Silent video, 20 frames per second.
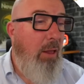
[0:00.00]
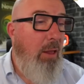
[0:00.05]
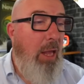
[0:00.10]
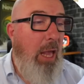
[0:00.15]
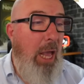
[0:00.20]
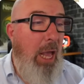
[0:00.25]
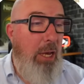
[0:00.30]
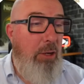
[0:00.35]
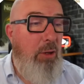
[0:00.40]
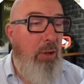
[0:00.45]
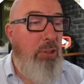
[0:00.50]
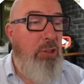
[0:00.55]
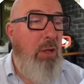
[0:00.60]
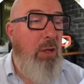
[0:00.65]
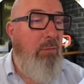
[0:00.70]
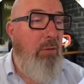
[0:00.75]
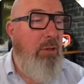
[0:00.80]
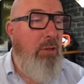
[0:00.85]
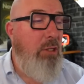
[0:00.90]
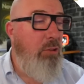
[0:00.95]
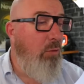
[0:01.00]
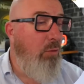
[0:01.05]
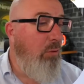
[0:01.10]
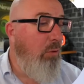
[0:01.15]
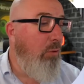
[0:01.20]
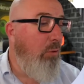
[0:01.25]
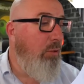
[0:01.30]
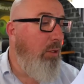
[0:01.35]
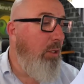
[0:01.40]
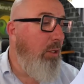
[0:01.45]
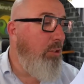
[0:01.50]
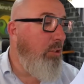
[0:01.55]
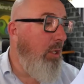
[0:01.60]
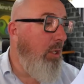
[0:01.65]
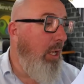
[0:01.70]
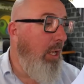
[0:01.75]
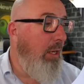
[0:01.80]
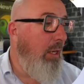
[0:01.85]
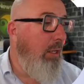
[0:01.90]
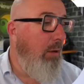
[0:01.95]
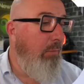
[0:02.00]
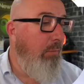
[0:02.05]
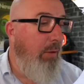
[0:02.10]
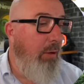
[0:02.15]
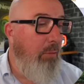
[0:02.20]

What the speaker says: And you actually have an additional cottage and a couple of